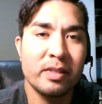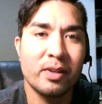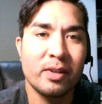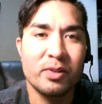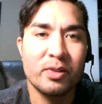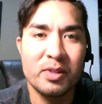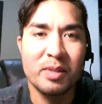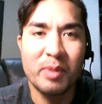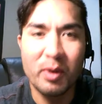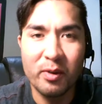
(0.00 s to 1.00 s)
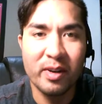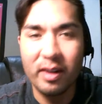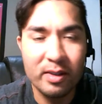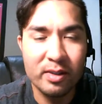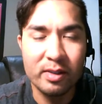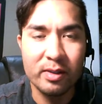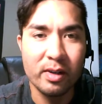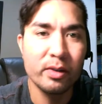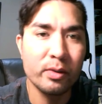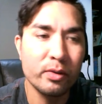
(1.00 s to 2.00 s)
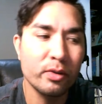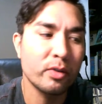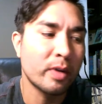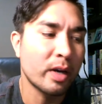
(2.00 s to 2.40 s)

also known as the Bonafide Hustler on YouTube.